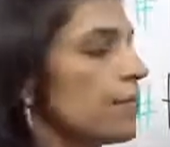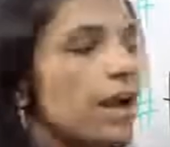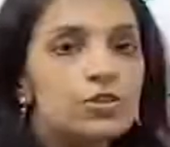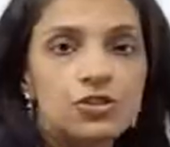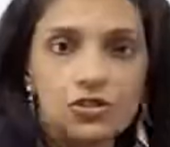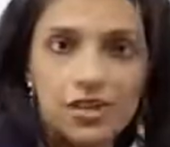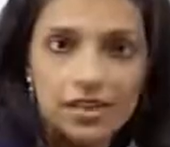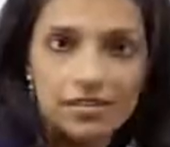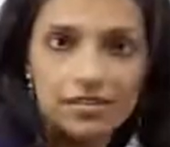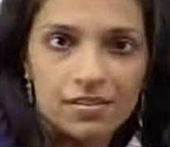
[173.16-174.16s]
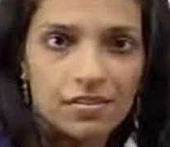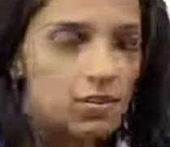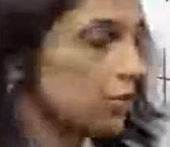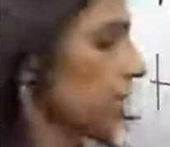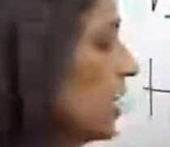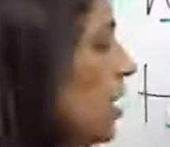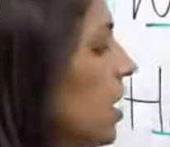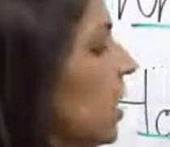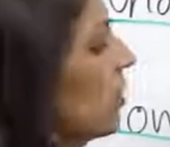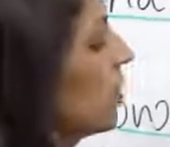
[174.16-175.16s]
the match tonight? Okay,
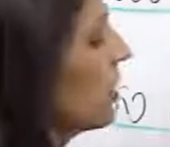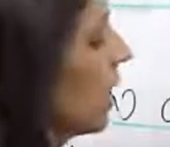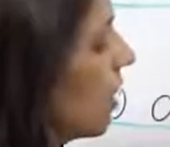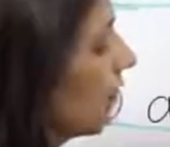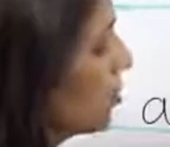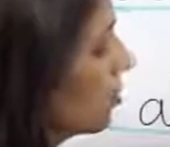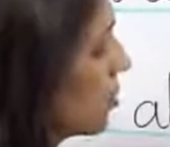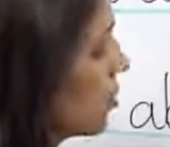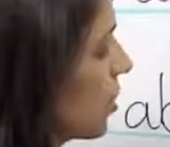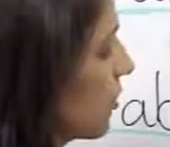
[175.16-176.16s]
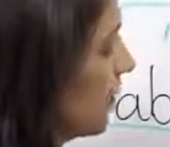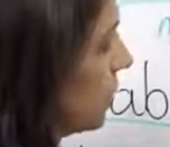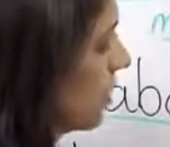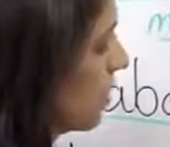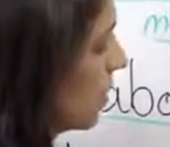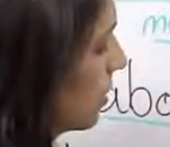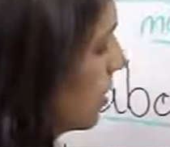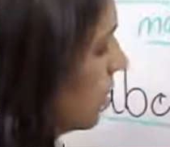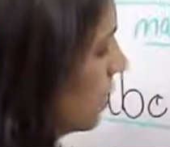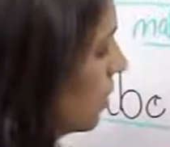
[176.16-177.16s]
here I've used the gerund,
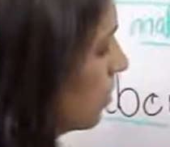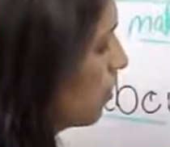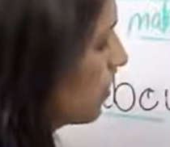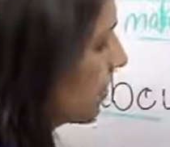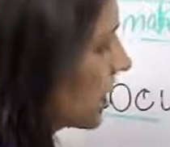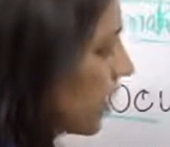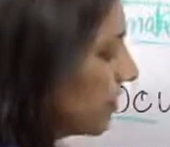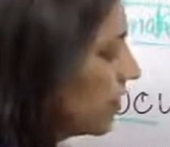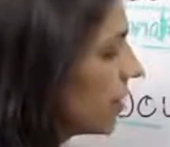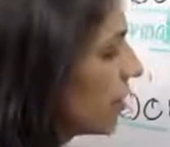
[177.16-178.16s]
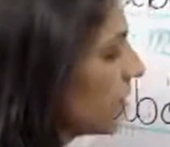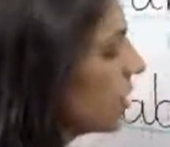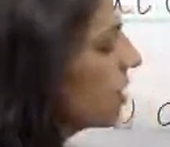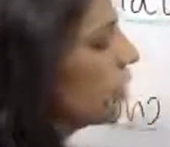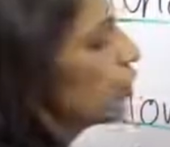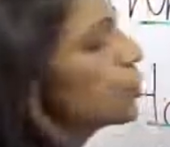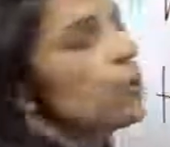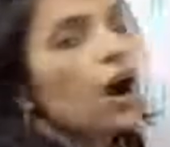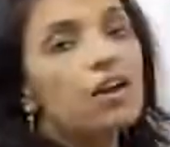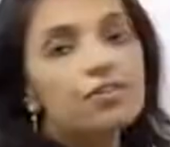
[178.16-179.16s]
but again
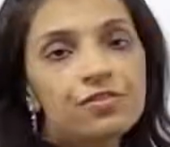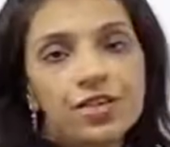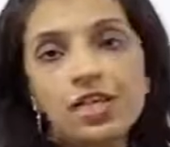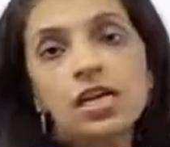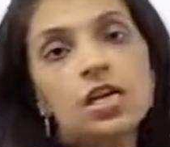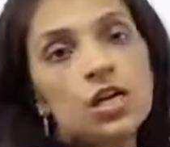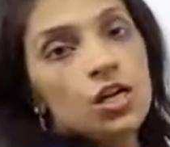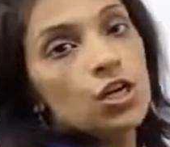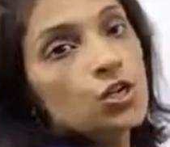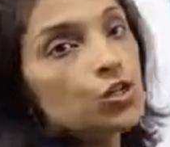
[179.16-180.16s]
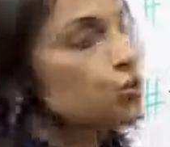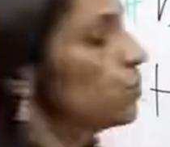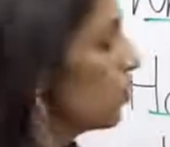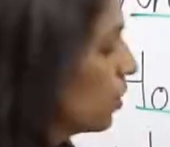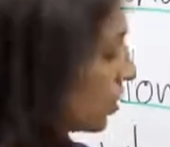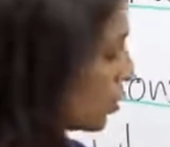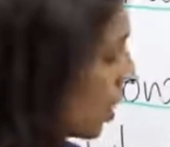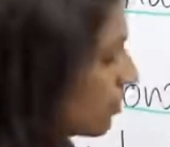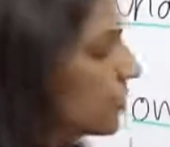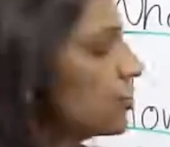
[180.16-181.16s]
you are free to
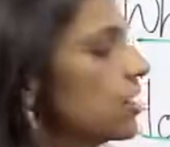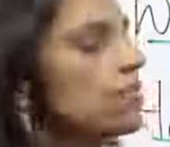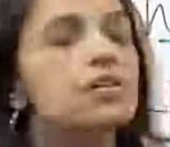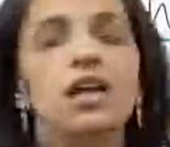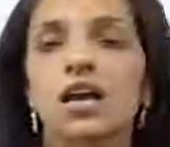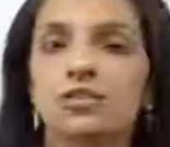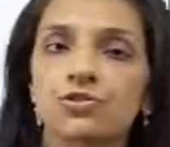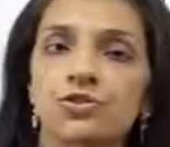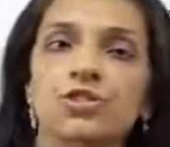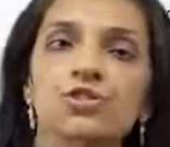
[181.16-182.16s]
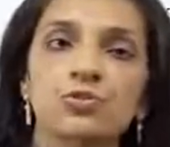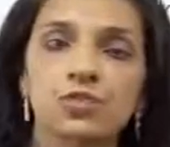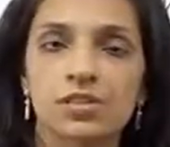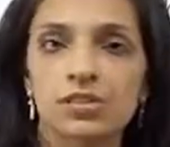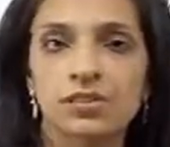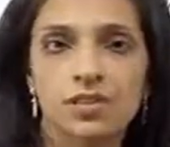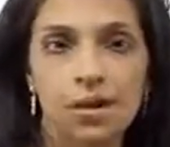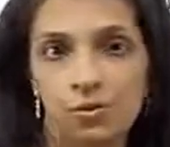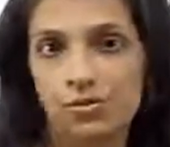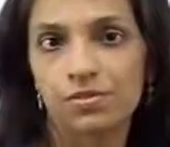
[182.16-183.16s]
drop the gerund and just use the
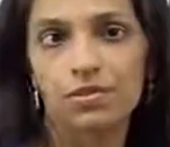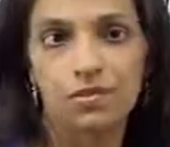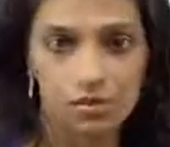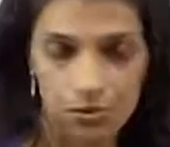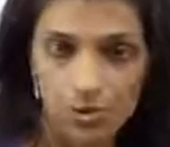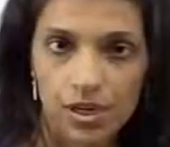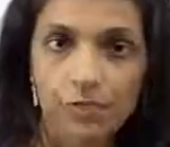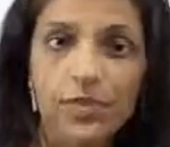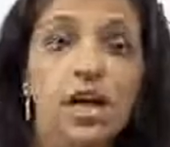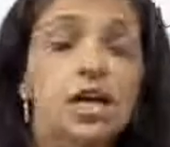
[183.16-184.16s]
noun. Okay,